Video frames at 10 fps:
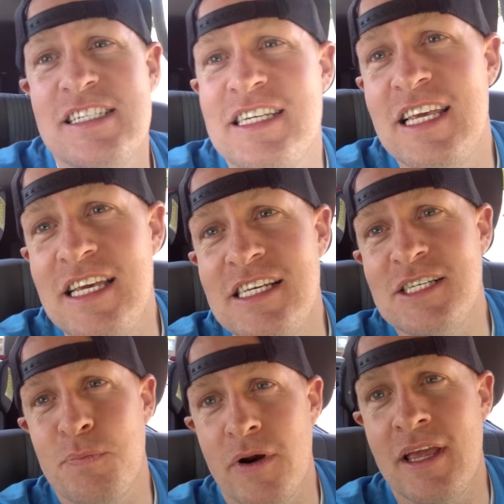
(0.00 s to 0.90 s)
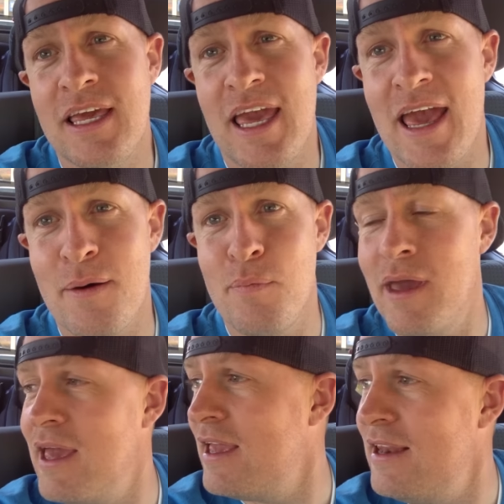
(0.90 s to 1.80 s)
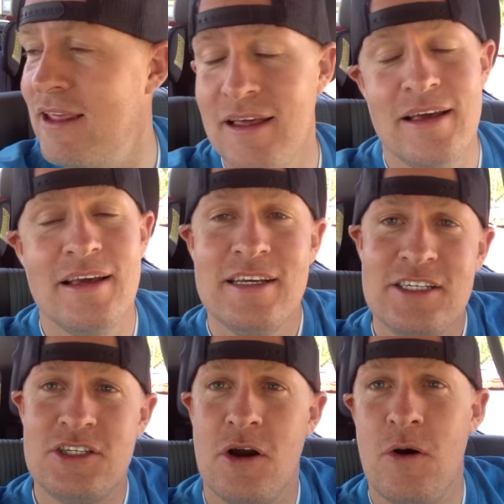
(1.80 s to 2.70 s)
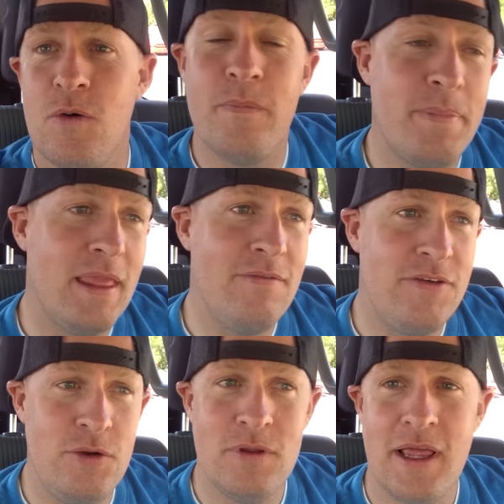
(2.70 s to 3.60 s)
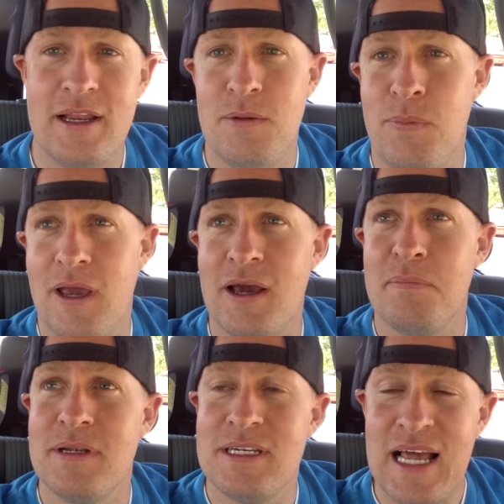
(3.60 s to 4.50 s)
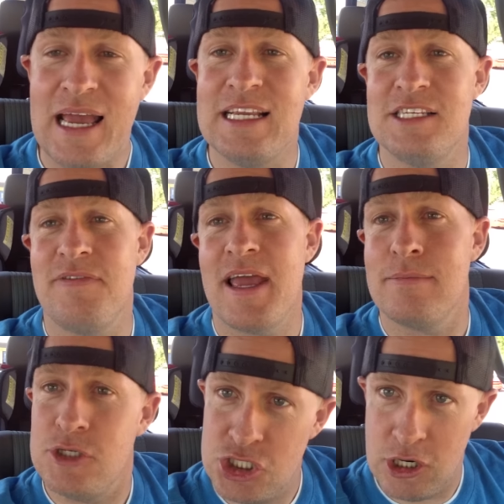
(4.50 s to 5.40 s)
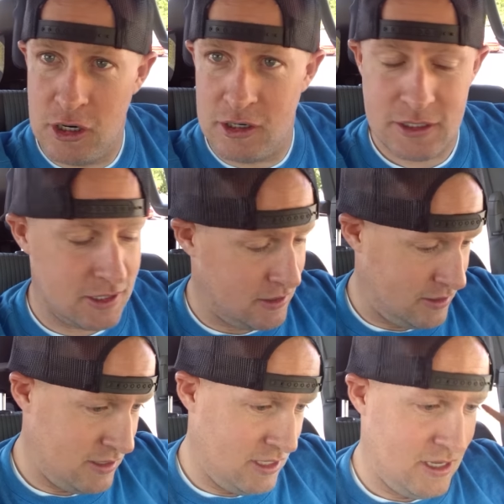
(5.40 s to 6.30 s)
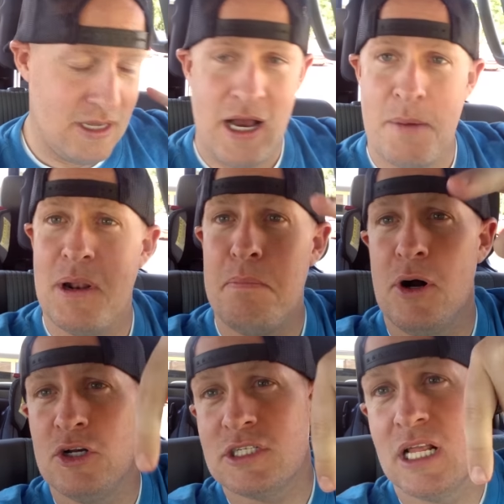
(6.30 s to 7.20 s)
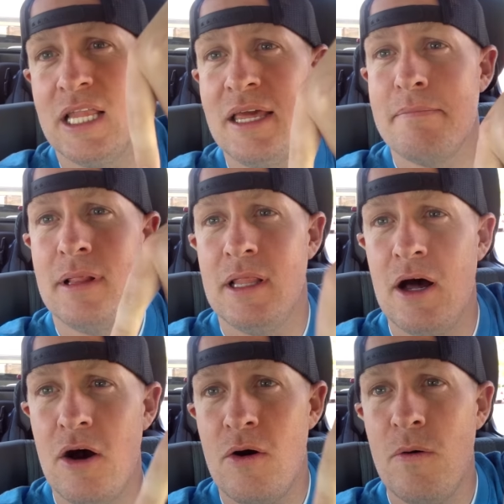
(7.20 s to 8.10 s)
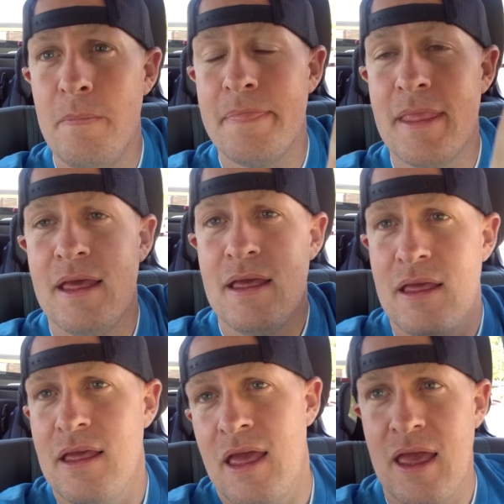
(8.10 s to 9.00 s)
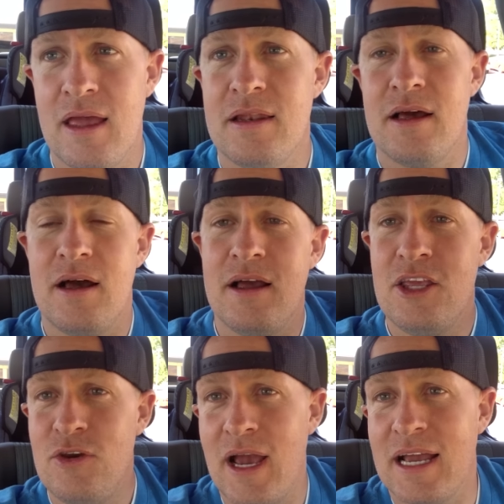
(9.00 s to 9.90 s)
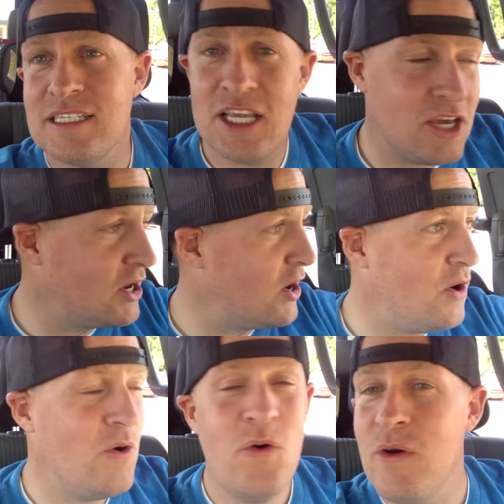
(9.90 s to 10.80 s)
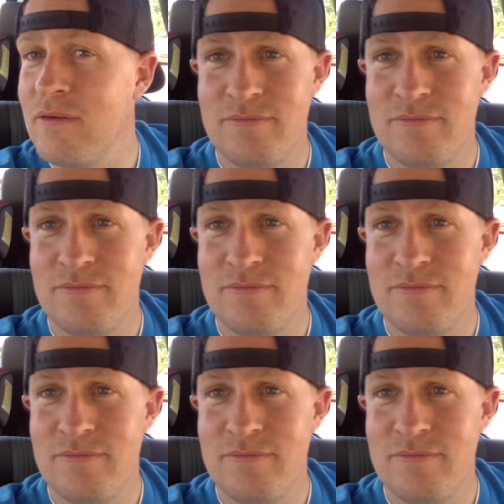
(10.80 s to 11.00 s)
Teespring campaign. So if you would like to pick up a Dyches Fam shirt, I'm going to post the link below, and uh, you guys can go